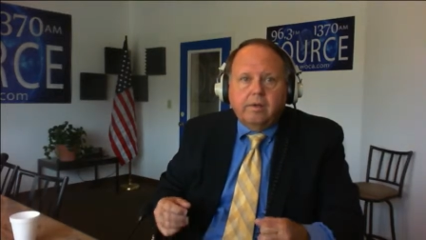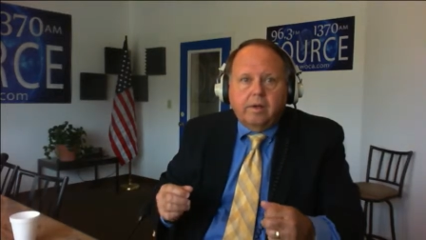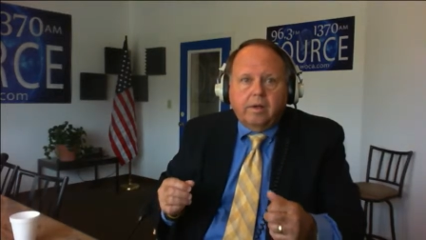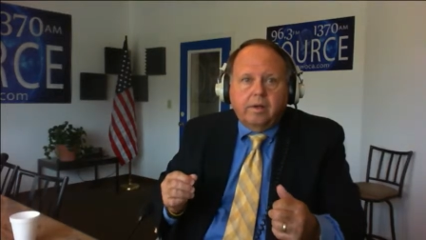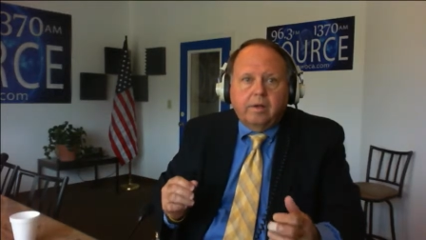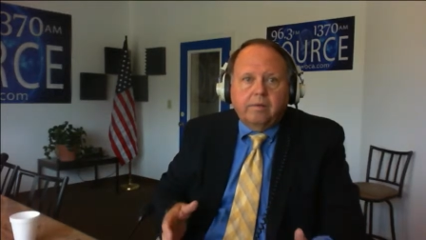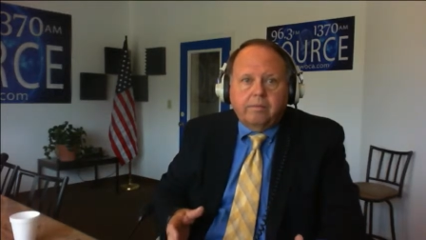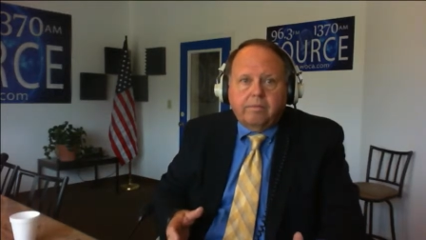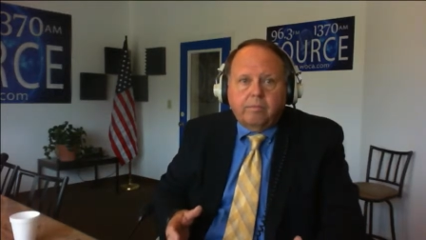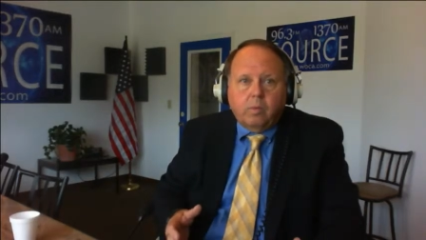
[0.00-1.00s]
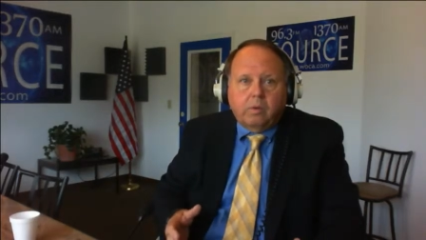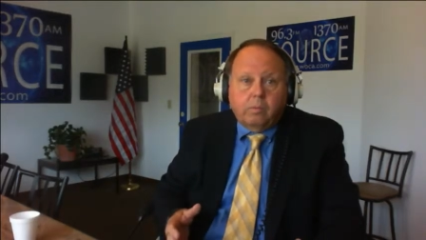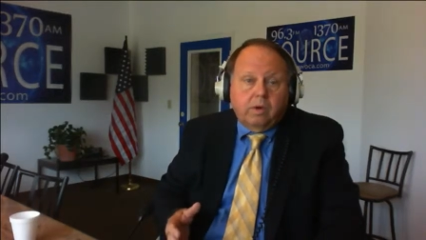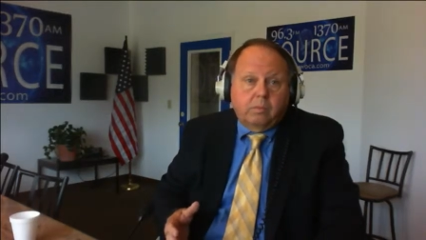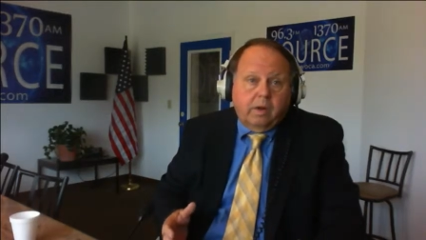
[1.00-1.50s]
Uh,
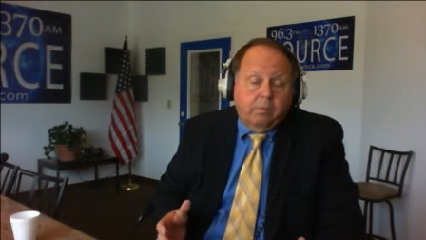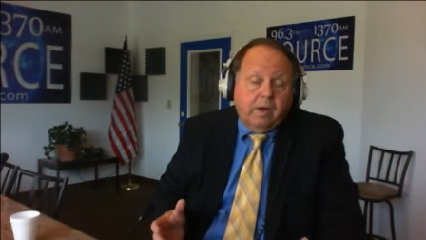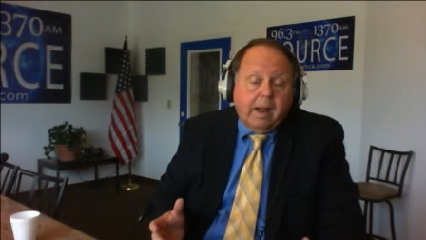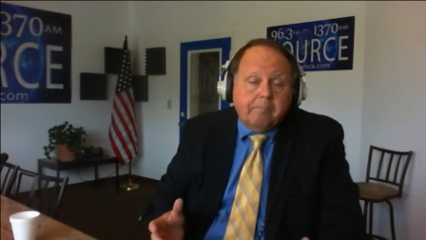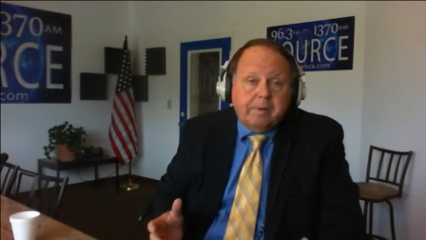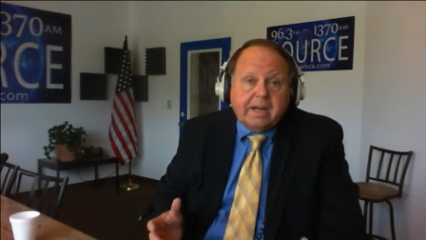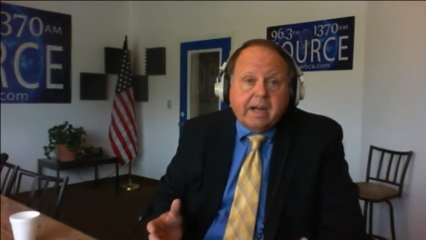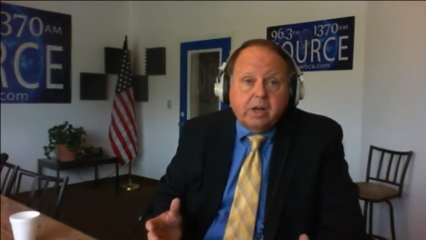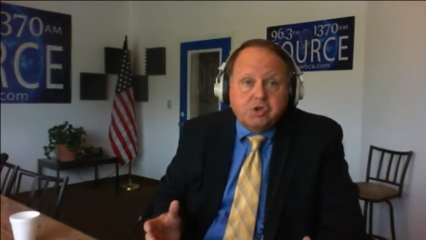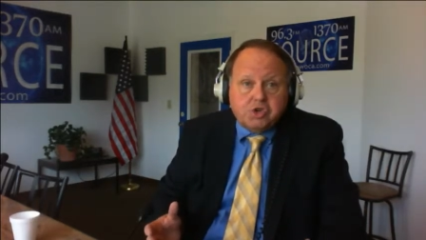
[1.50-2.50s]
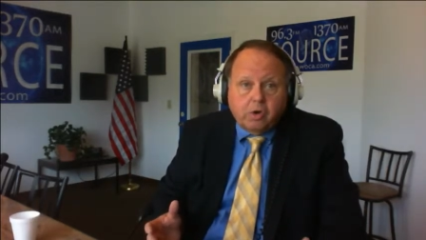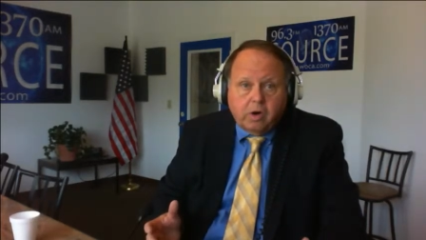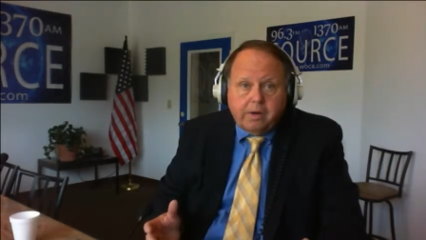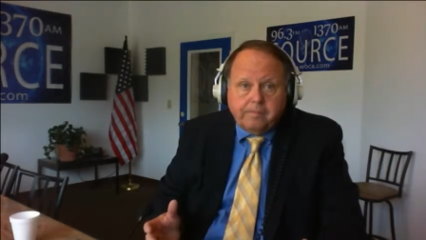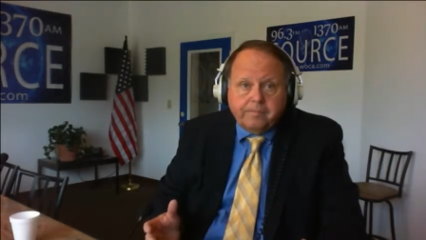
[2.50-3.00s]
when I'm picking a
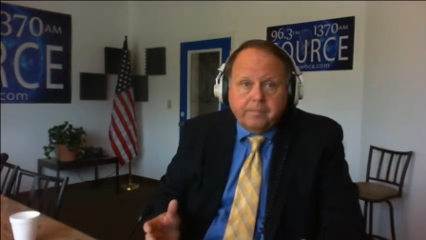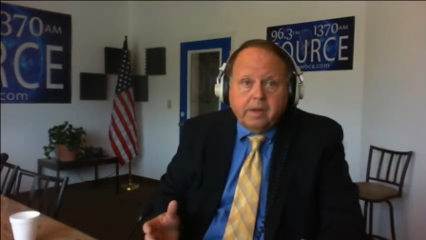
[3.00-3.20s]
jury,